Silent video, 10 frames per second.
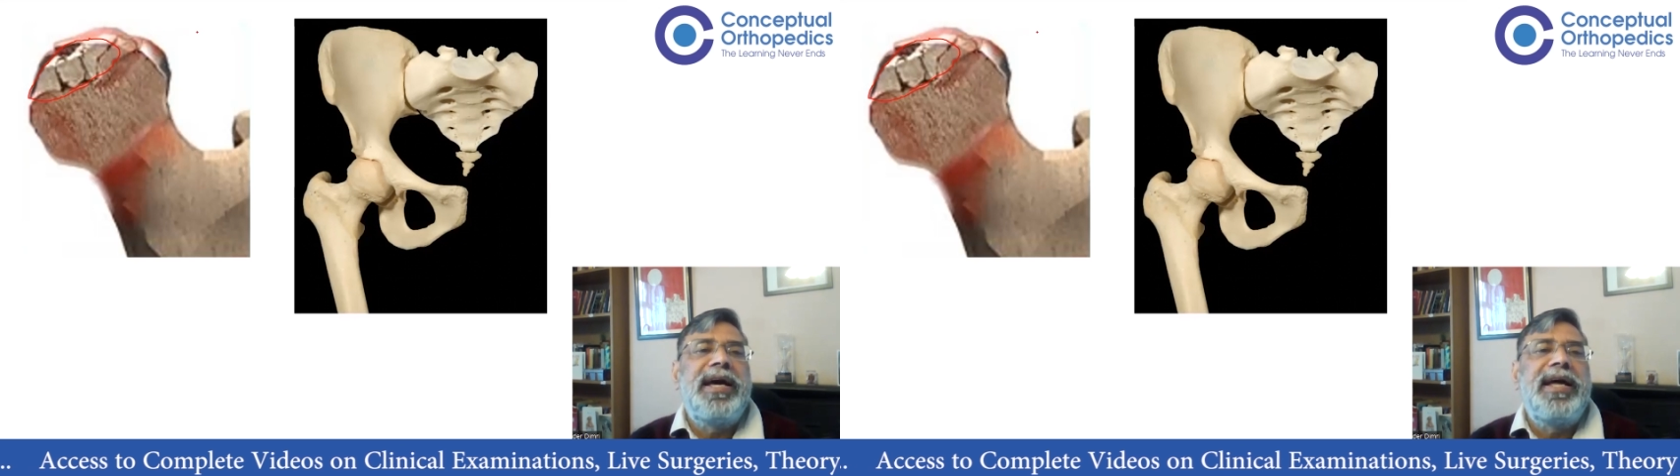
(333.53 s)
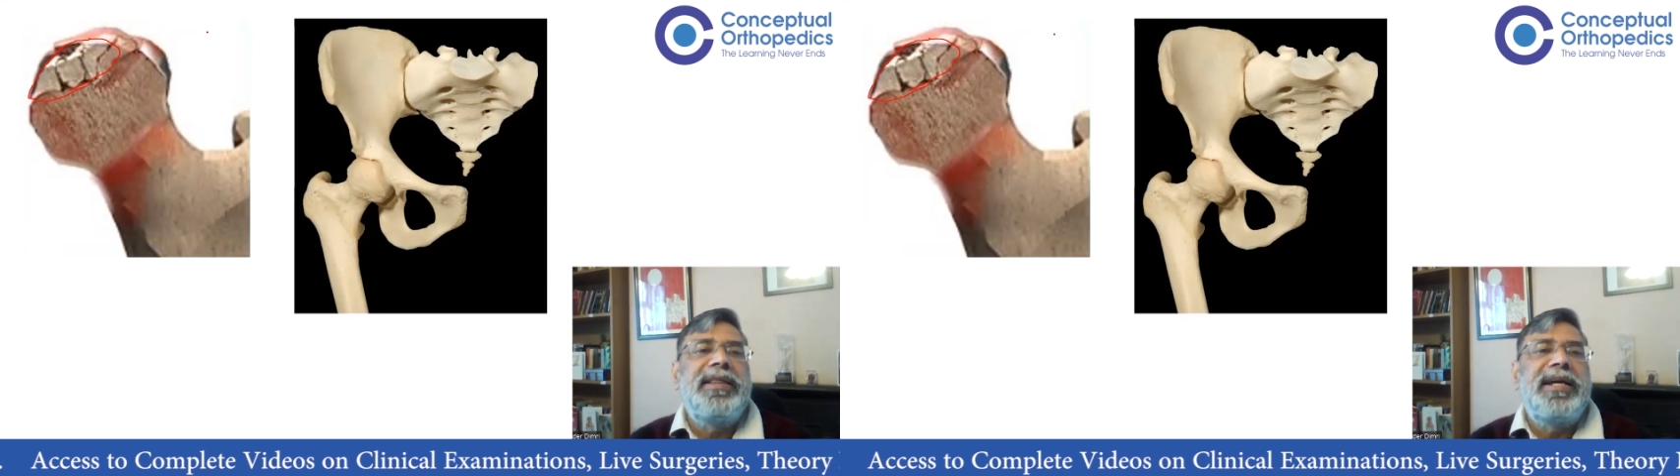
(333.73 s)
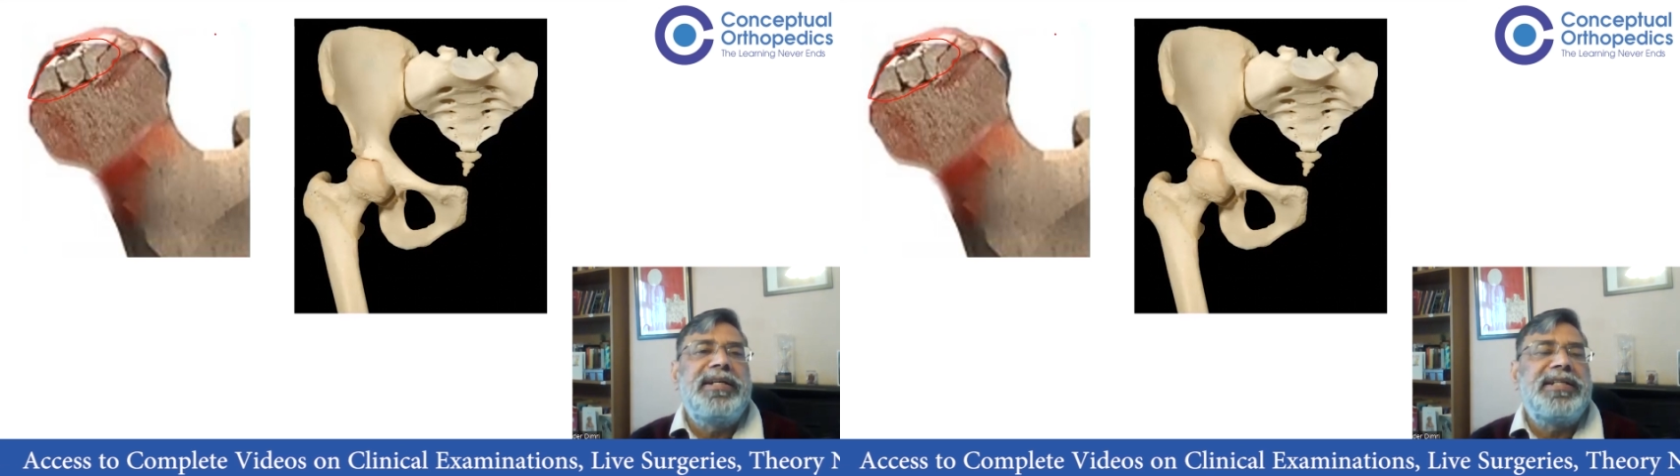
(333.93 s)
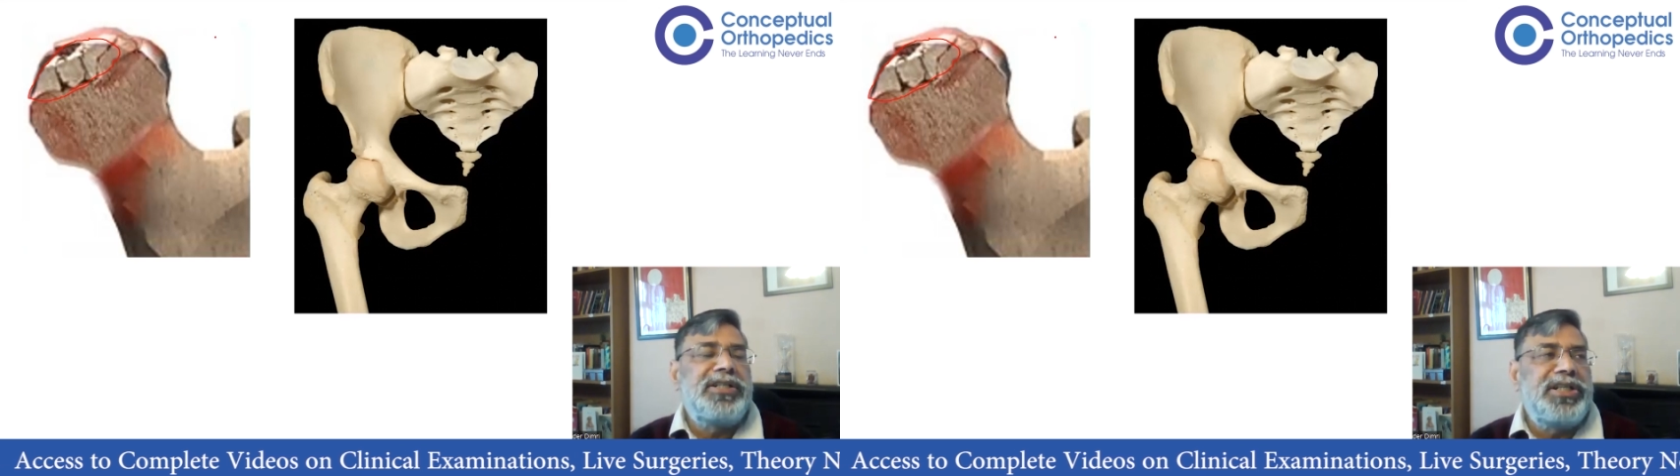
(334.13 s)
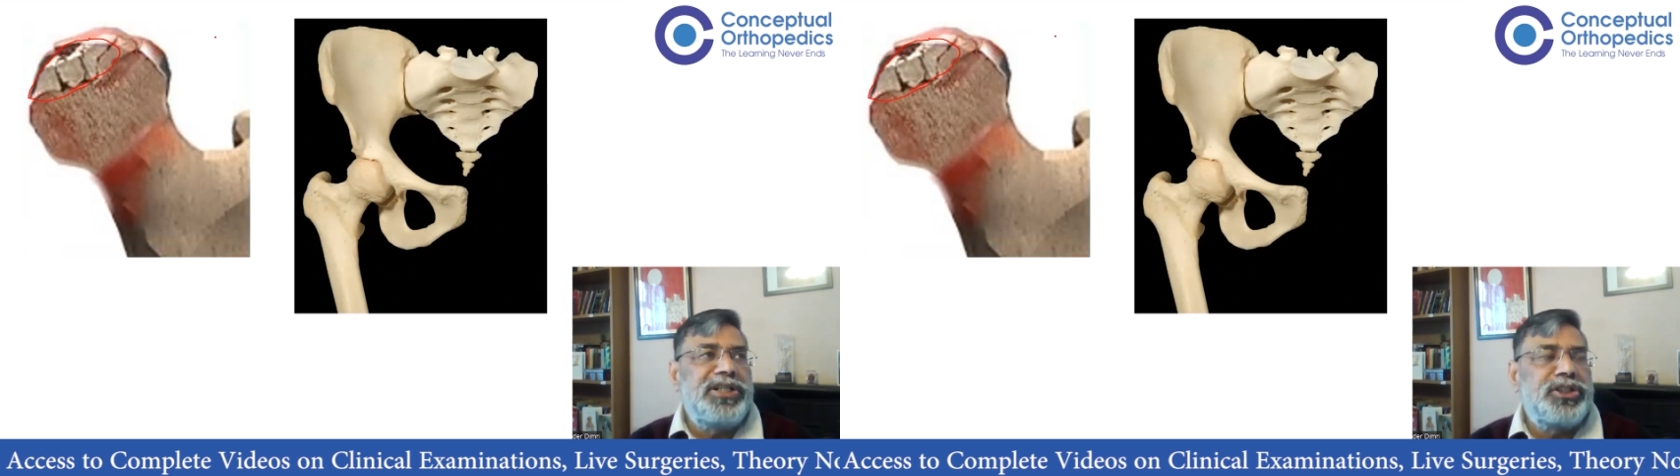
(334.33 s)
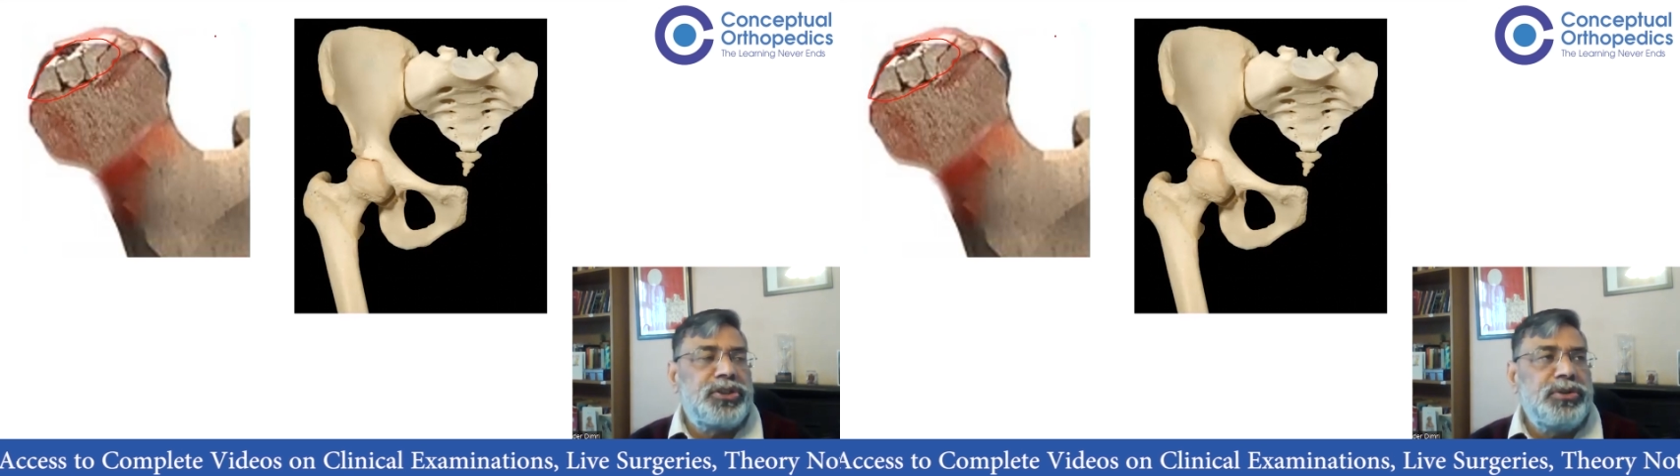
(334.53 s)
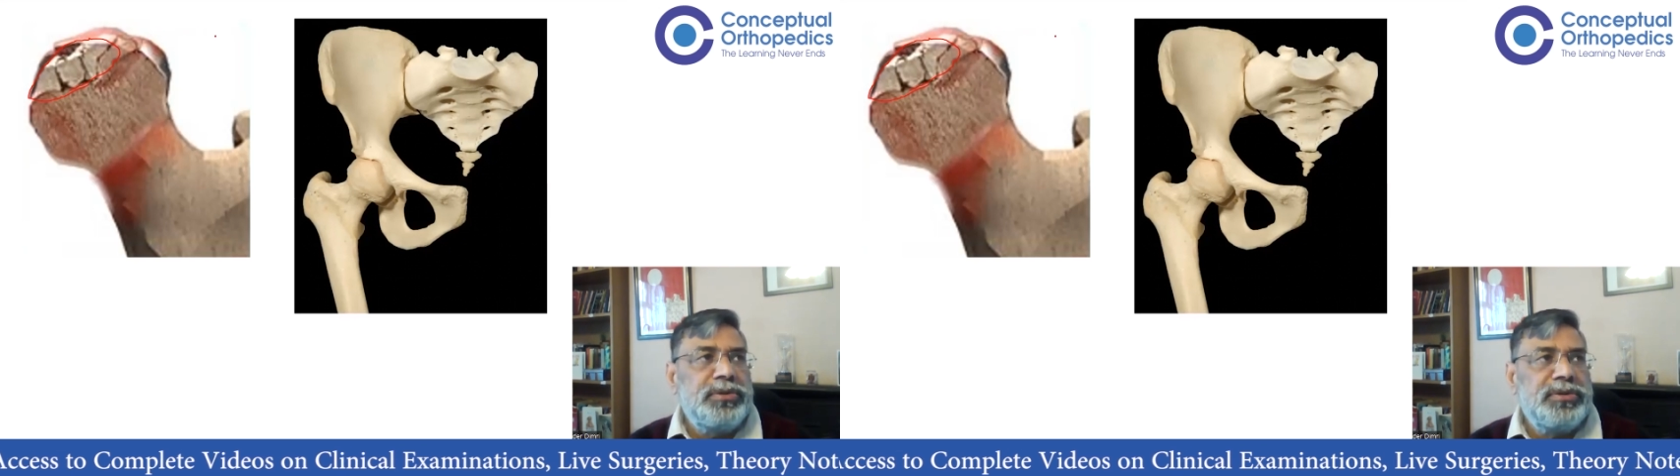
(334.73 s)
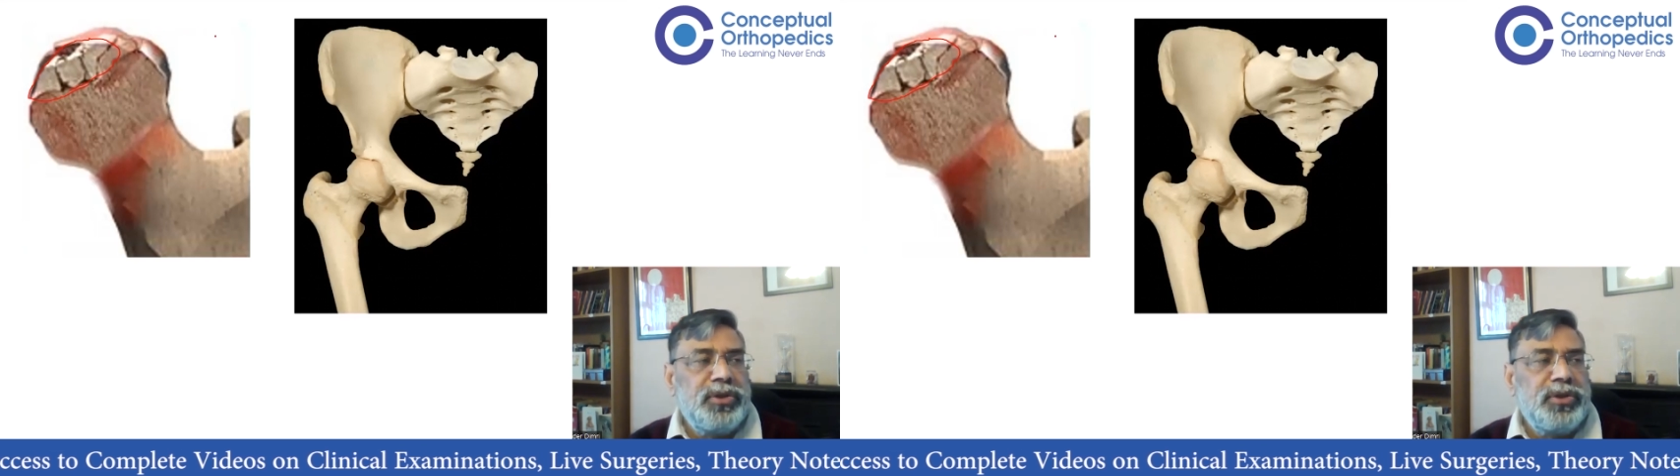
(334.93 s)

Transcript: and then it leads to